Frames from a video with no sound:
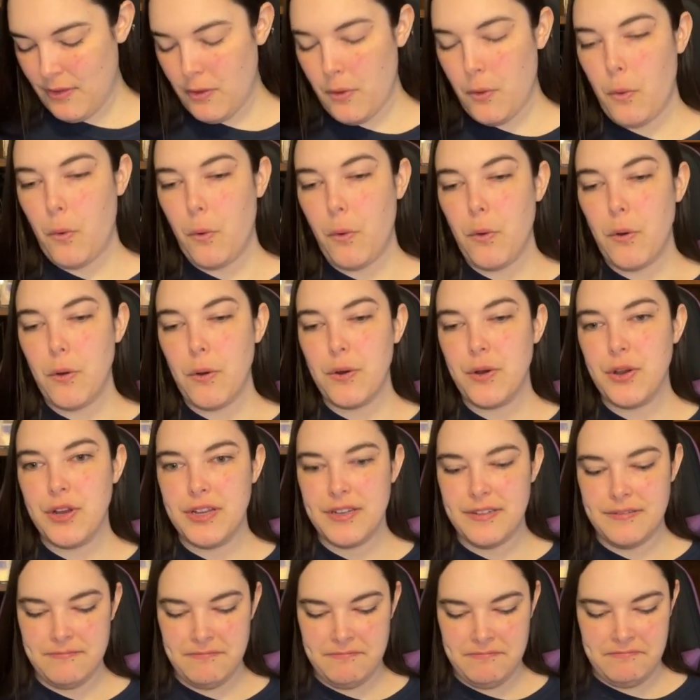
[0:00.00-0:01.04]
Woo!
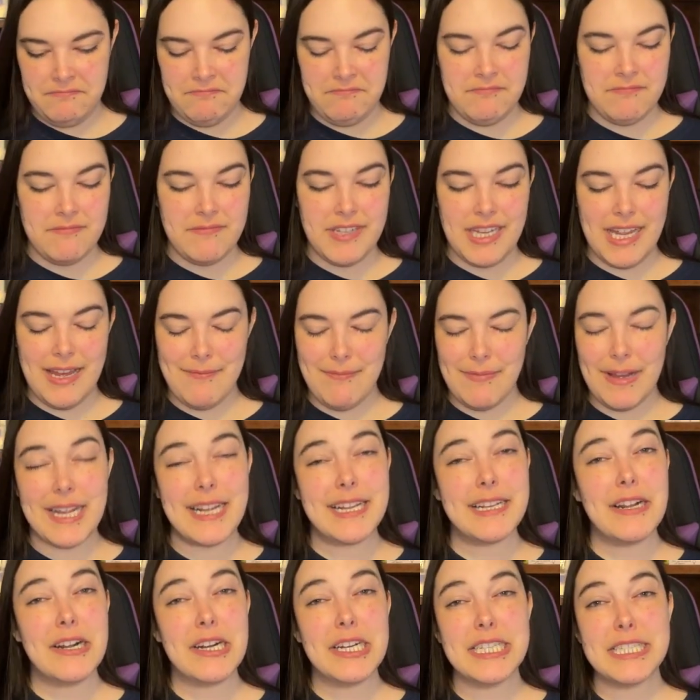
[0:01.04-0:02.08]
Yep, I
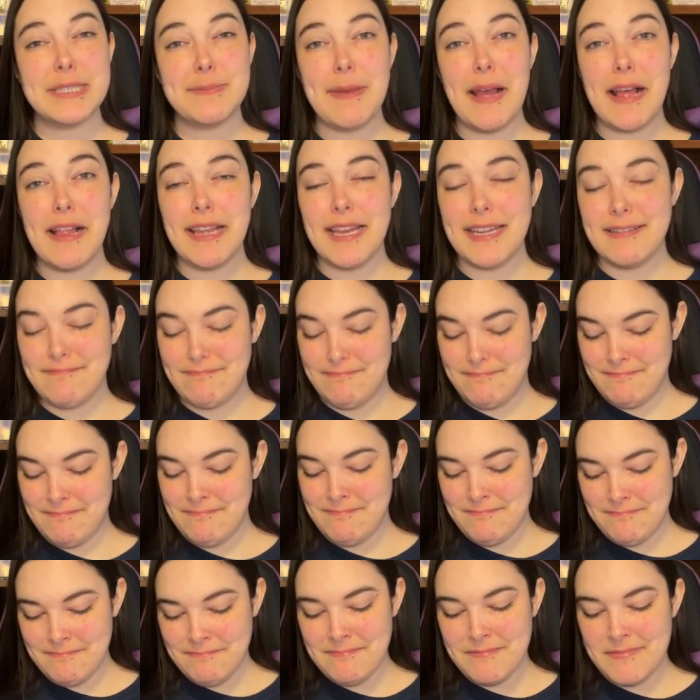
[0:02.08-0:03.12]
can already smell it.
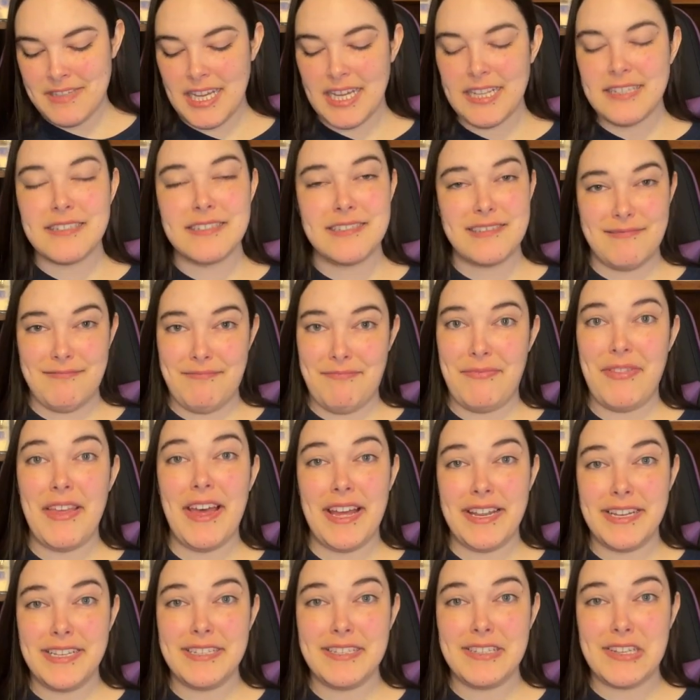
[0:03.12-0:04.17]

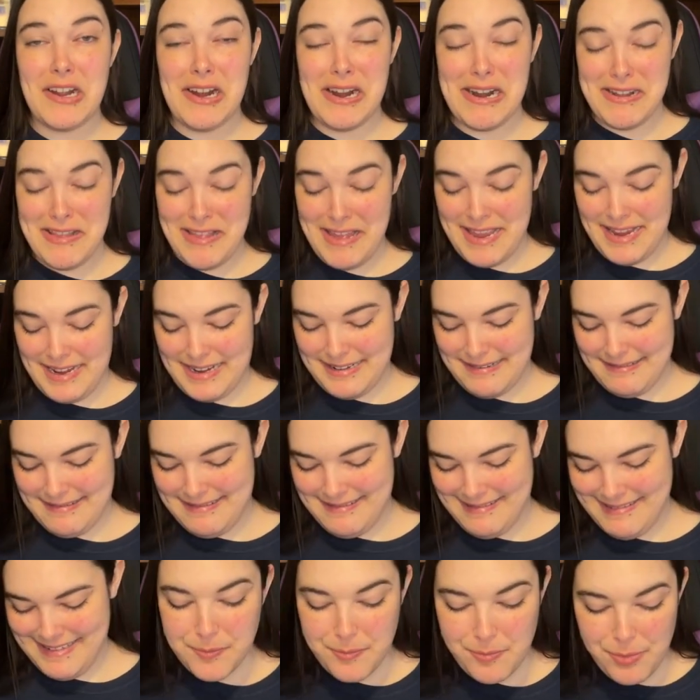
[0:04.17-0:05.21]
That is garlic.
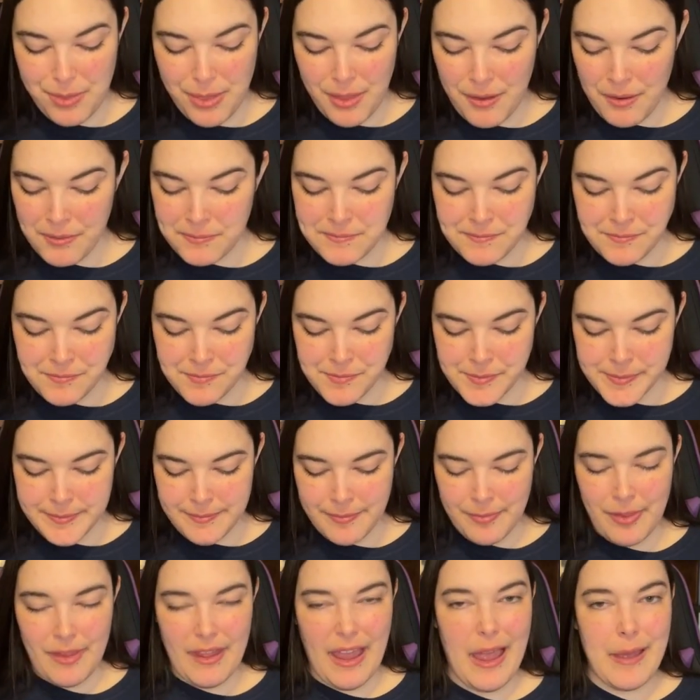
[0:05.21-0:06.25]

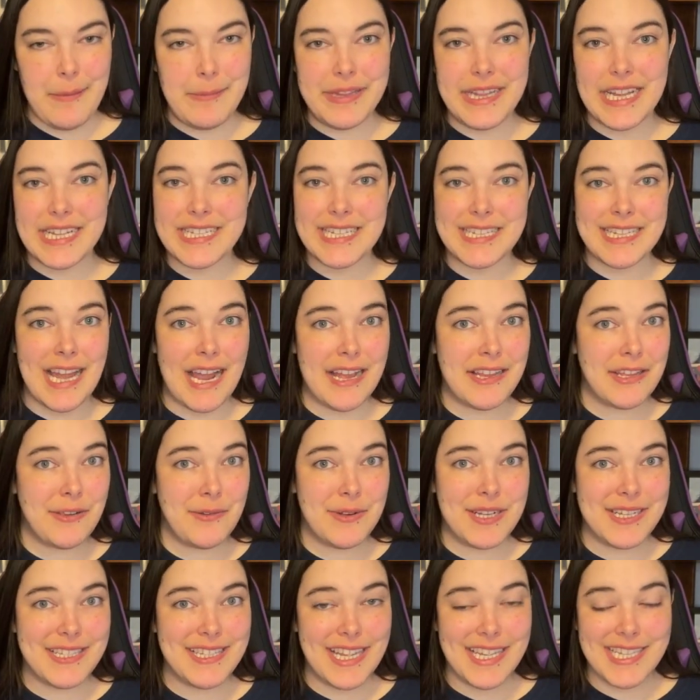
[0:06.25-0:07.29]
I mean, that's exactly
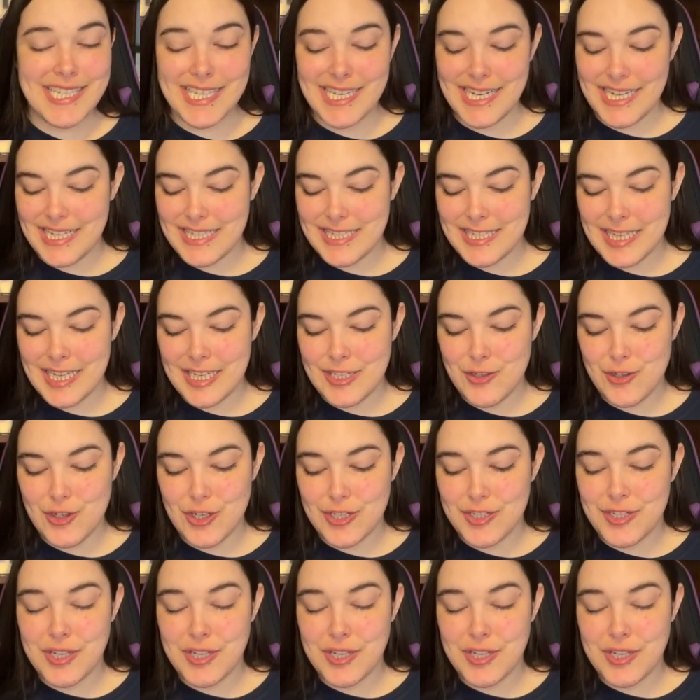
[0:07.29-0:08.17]
what it says it is. It's just